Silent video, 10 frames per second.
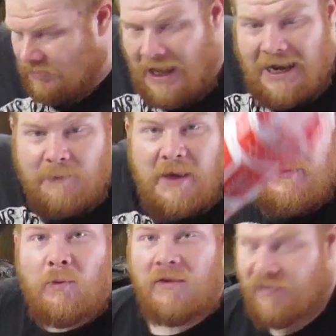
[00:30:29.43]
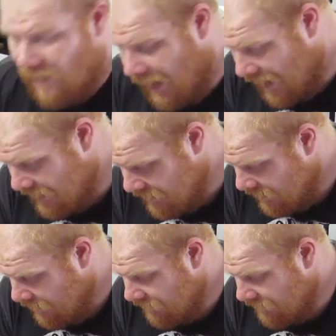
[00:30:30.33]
lot of people will find